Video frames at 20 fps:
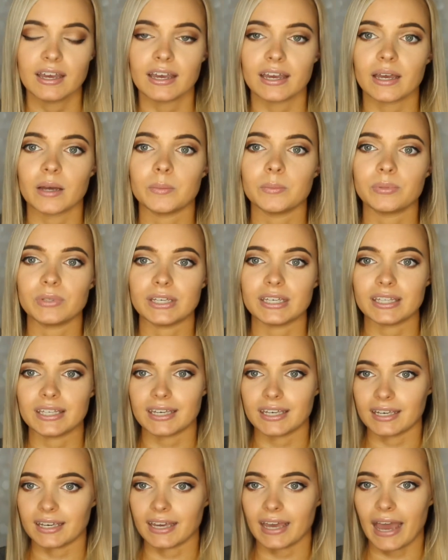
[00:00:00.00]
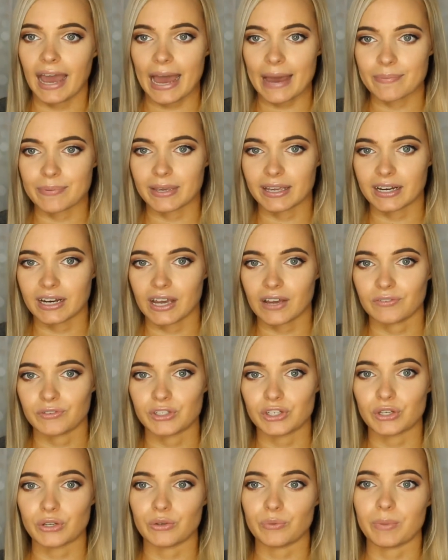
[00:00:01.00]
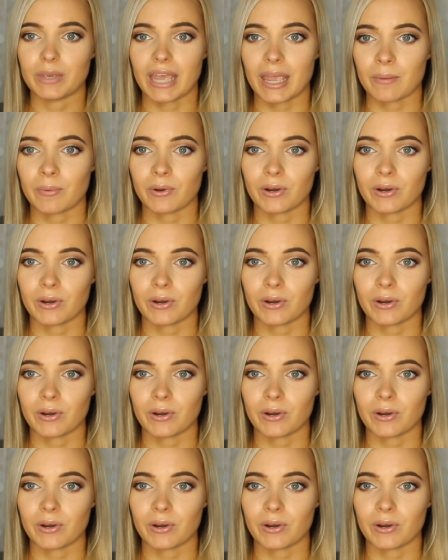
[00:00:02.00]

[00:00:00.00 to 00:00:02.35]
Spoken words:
completely happy enough to be able